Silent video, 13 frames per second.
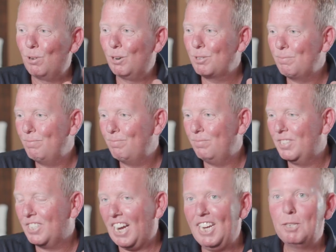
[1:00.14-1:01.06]
Worst
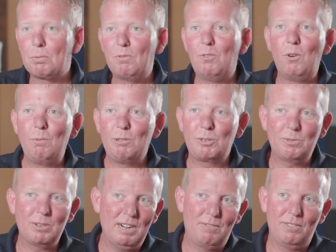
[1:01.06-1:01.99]
Stage Performers,
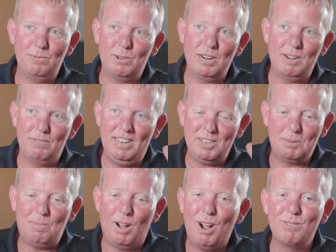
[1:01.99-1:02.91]
or whatever that
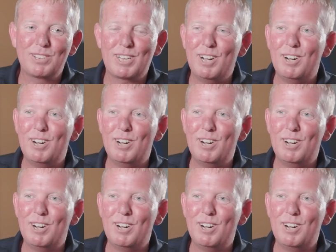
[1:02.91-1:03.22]
spot was